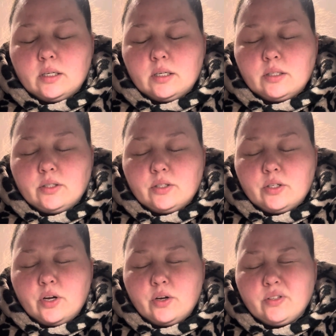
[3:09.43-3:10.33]

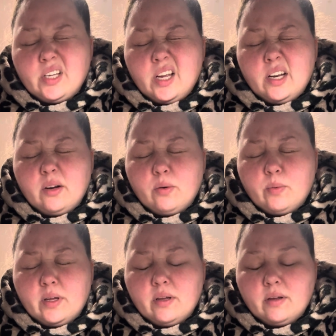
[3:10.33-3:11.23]
associated
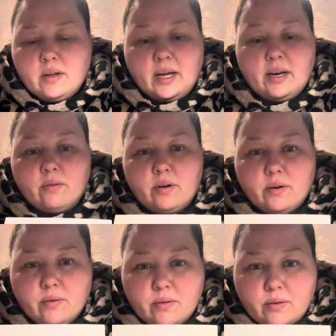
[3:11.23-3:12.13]
with, I don't know.